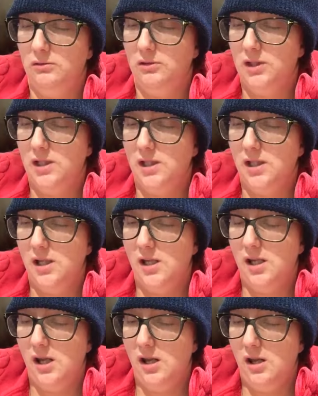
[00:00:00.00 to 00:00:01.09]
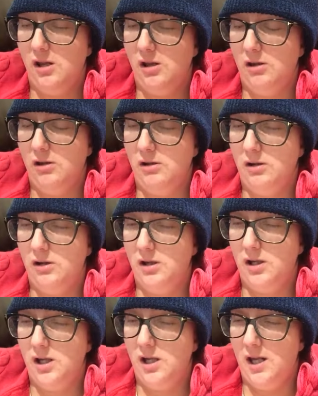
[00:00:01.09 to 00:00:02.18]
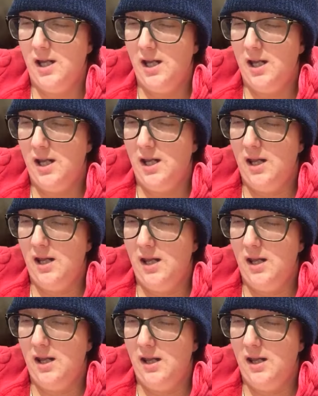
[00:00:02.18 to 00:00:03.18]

Nobody speaks.